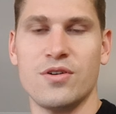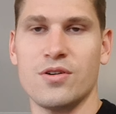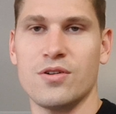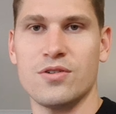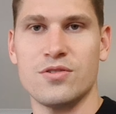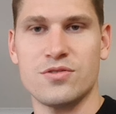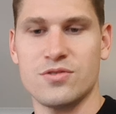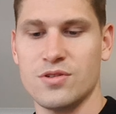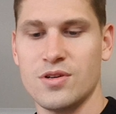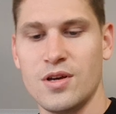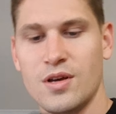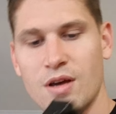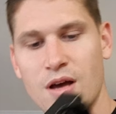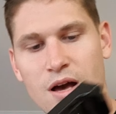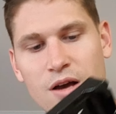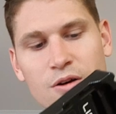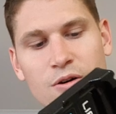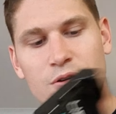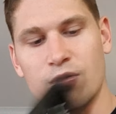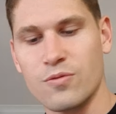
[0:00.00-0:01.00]
Because I
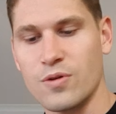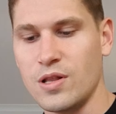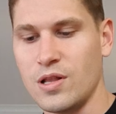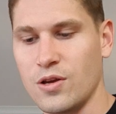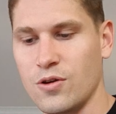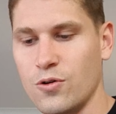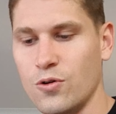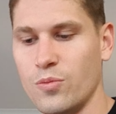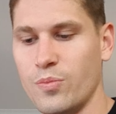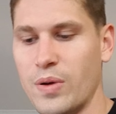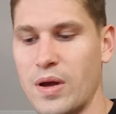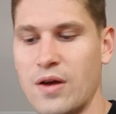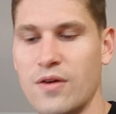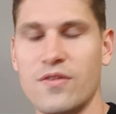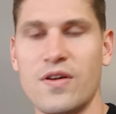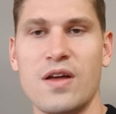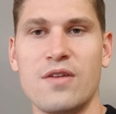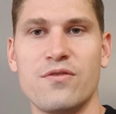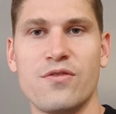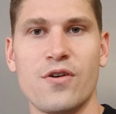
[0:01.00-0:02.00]
got a really cool pair
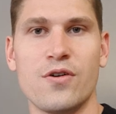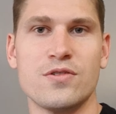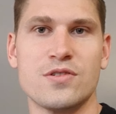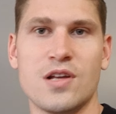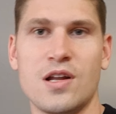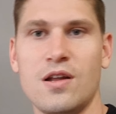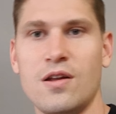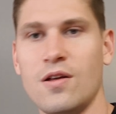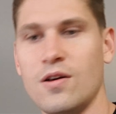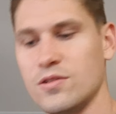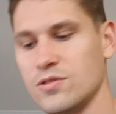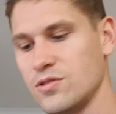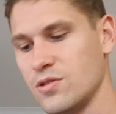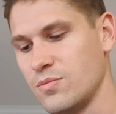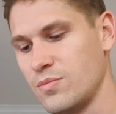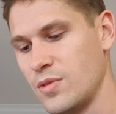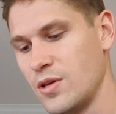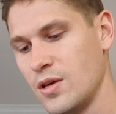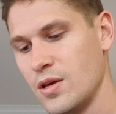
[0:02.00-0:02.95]
of headphones and I lost them.